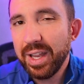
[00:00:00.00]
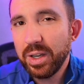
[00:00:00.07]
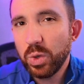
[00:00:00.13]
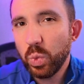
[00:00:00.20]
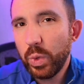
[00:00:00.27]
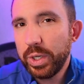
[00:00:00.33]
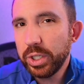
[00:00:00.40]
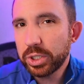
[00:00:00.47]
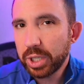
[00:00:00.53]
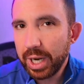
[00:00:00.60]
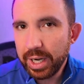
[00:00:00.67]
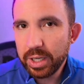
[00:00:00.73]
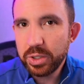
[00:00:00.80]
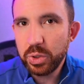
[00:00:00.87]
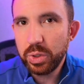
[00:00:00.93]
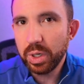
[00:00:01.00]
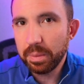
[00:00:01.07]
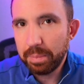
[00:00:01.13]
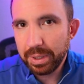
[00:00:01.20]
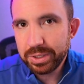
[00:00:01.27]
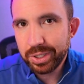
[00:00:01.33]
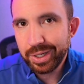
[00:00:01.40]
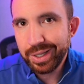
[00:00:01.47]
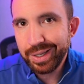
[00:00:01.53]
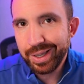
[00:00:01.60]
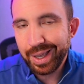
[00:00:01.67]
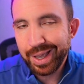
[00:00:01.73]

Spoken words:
when you're trying to do your budgeting